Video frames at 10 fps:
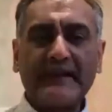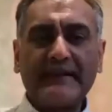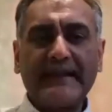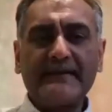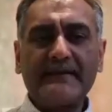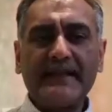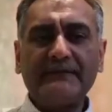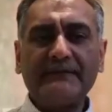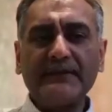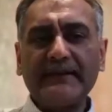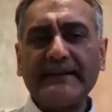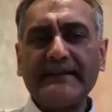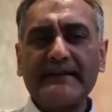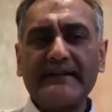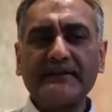then several
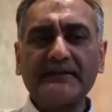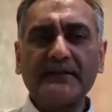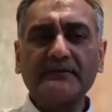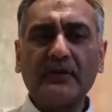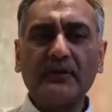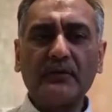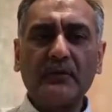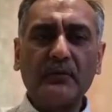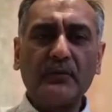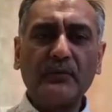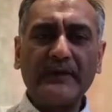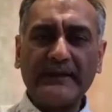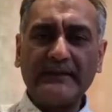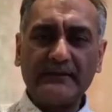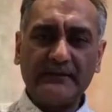things can go wrong
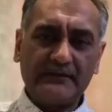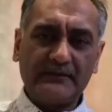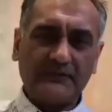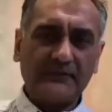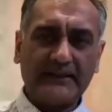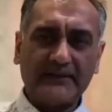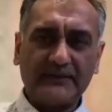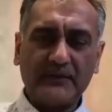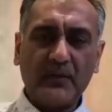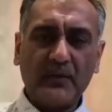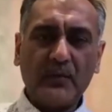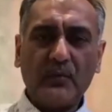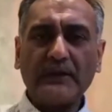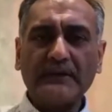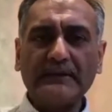within your house.
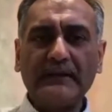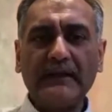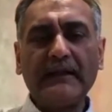One,